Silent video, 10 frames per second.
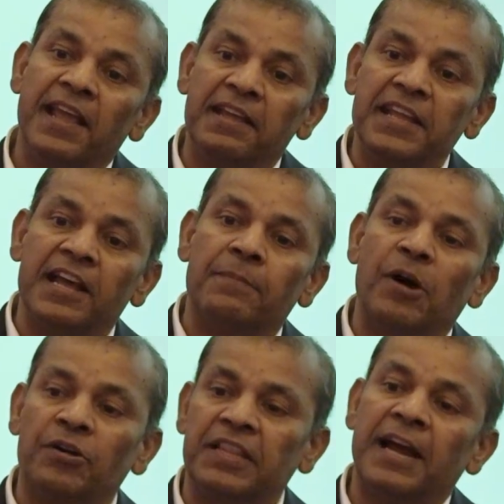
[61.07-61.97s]
they hear
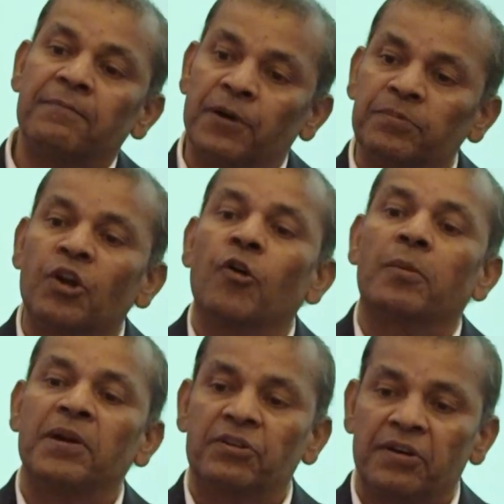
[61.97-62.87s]
about that from the
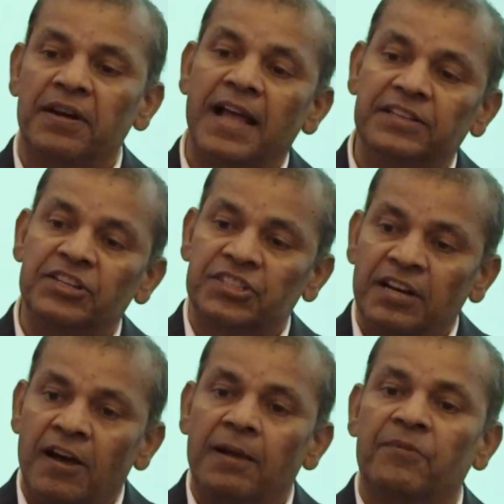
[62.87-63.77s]
government
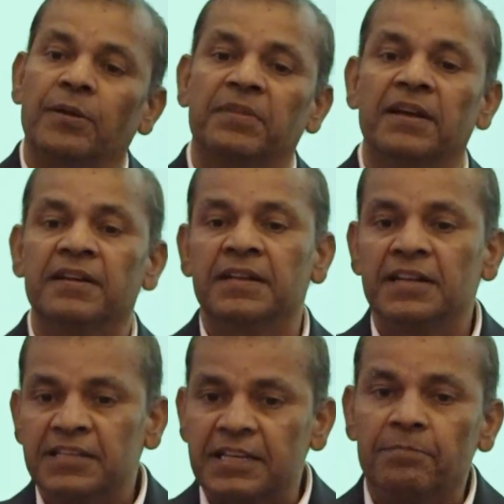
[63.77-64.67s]
organization or from
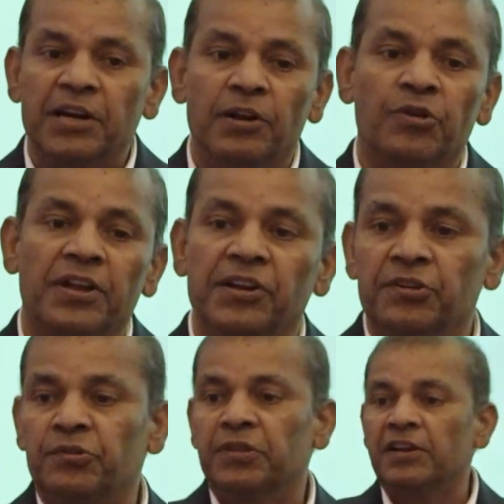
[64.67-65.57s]
somebody looking into the